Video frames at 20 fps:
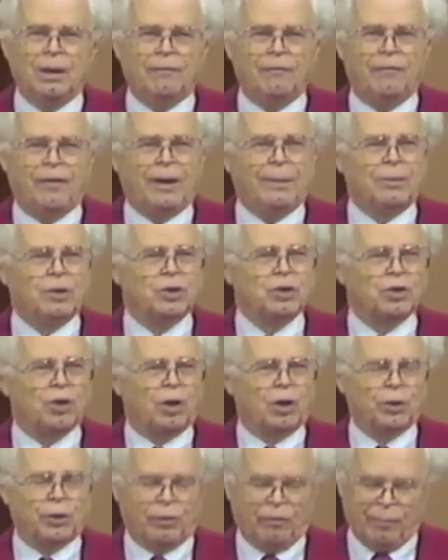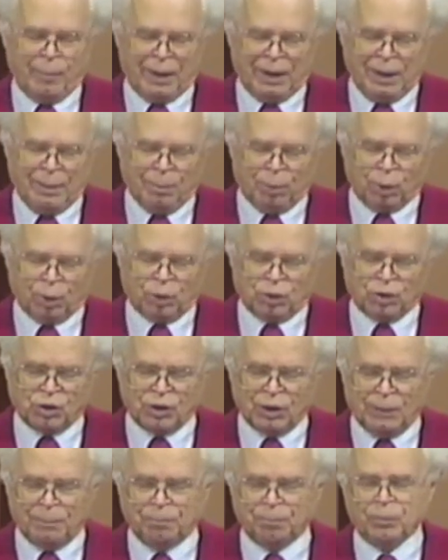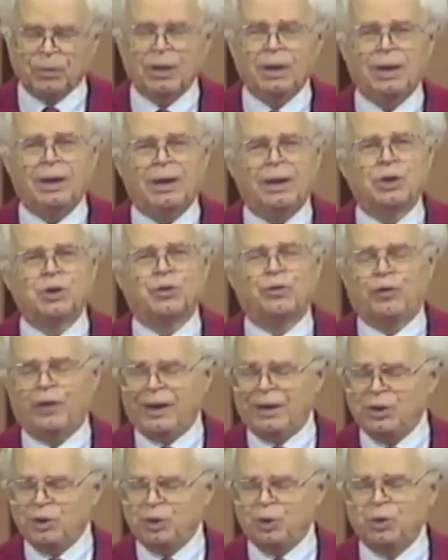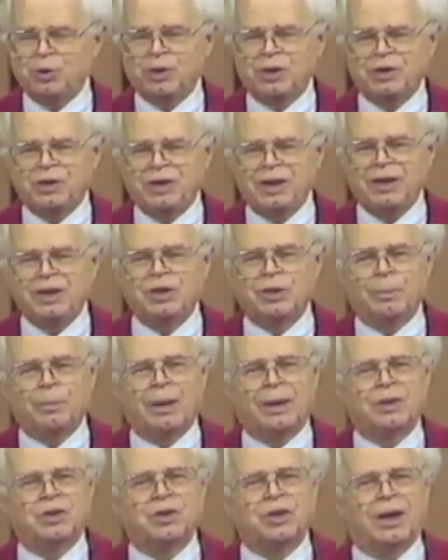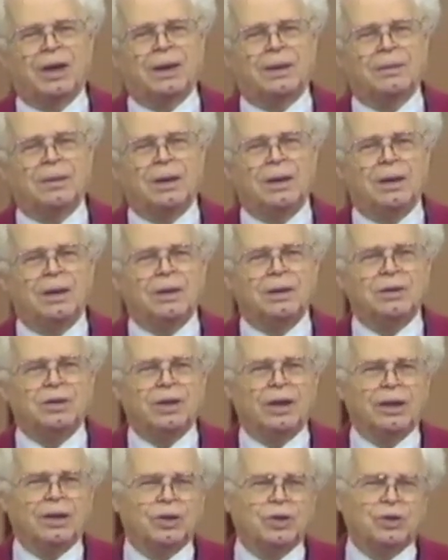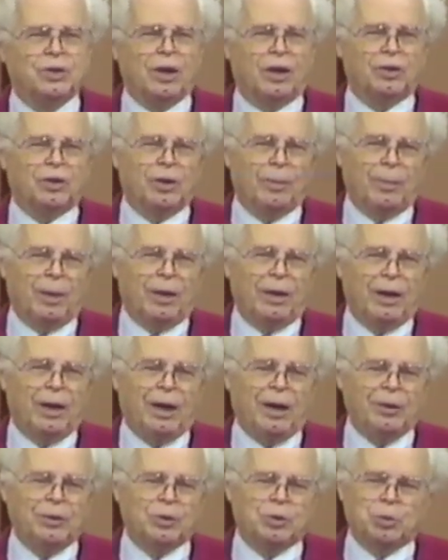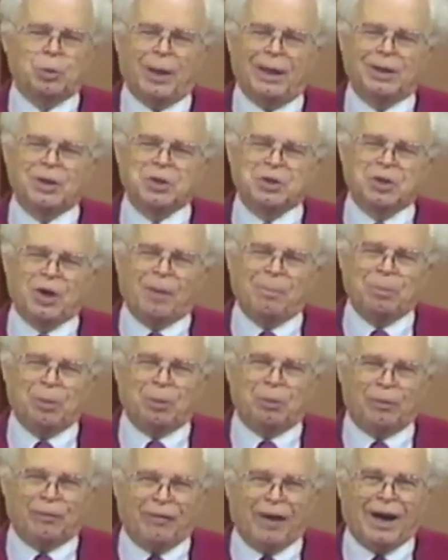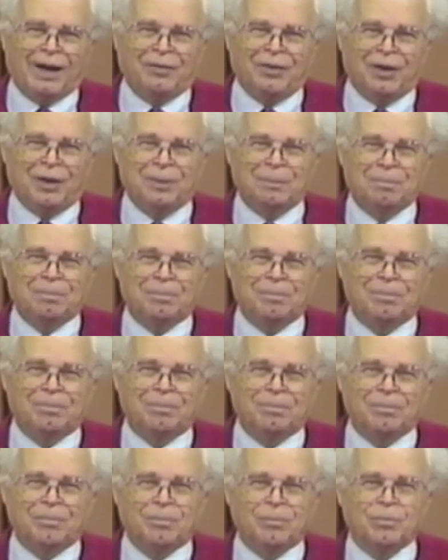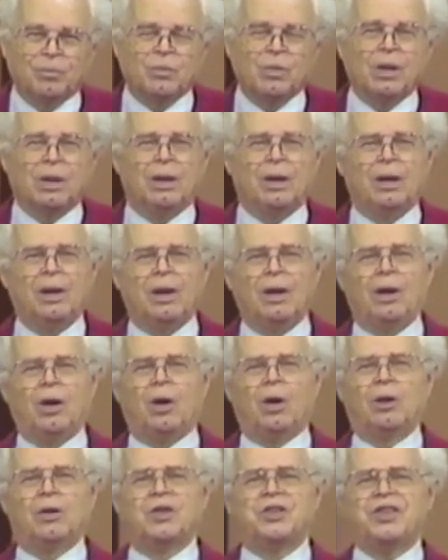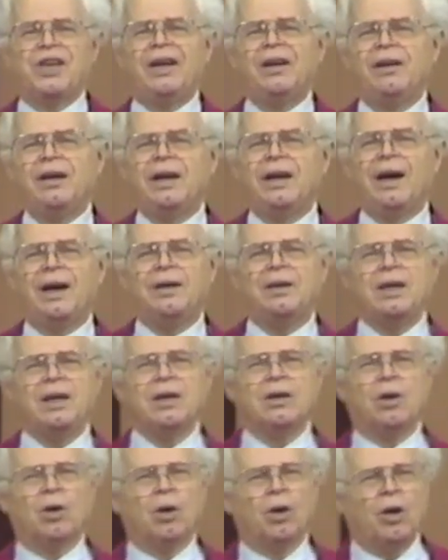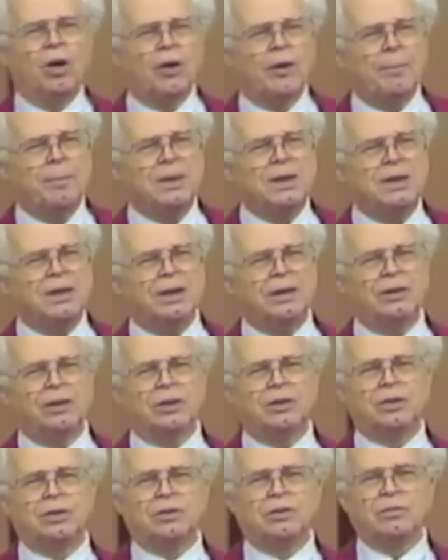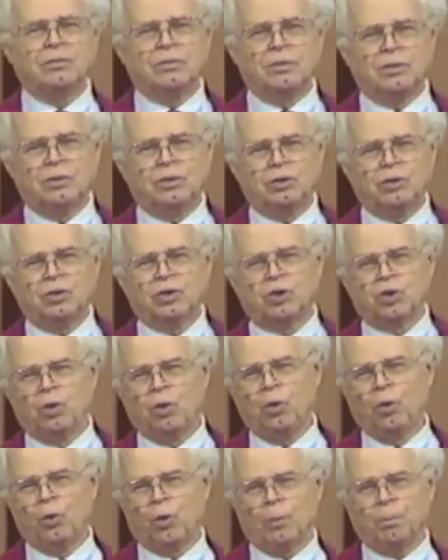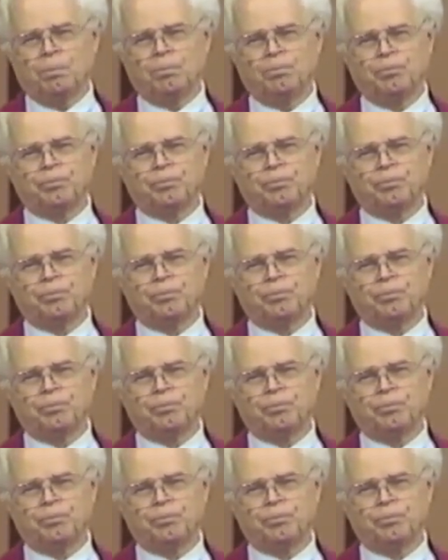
famous as author of many books, his friends used to tease him by saying, "Tell us, Dr. Murray, how you tried to stop the revival." On Saturday night, he called a meeting in the schoolroom.